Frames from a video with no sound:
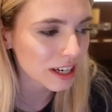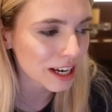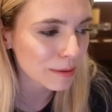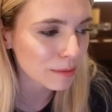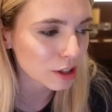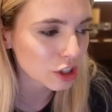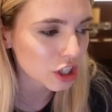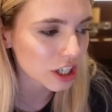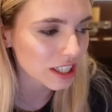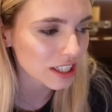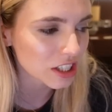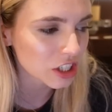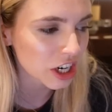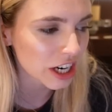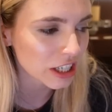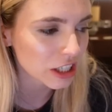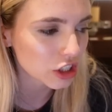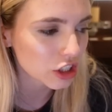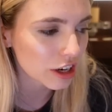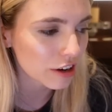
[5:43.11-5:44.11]
able to
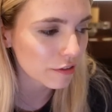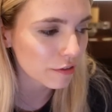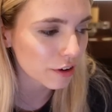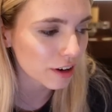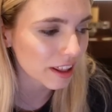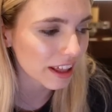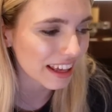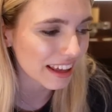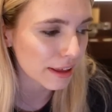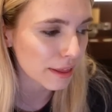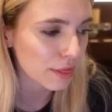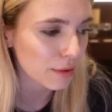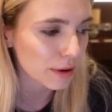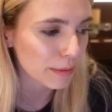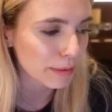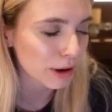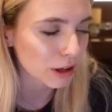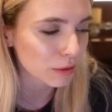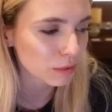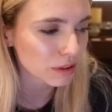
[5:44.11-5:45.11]
exchange it for the e3 pawn,